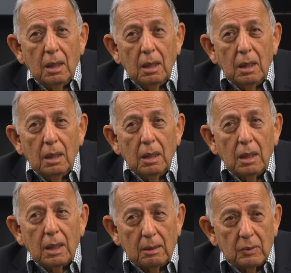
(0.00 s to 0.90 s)

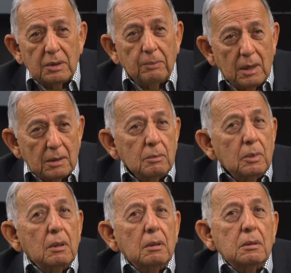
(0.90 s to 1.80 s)
Uh, and I'm
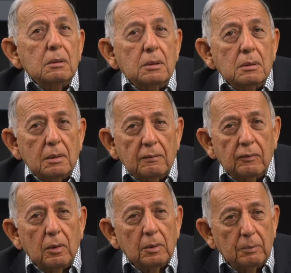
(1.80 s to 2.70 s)
responsible to
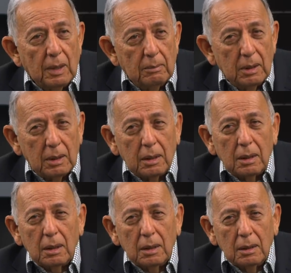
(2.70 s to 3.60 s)
inform the public,
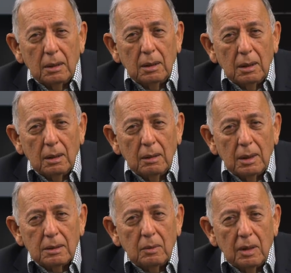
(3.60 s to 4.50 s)
and uh,
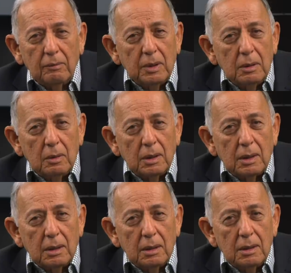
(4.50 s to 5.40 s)
that's why I've been
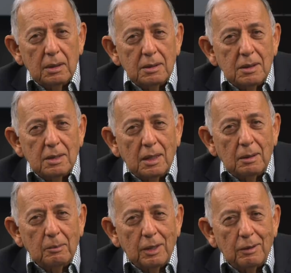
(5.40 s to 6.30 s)
doing it. This is
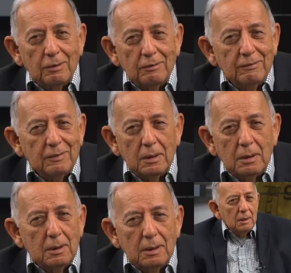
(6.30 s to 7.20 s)
not a matter of uh,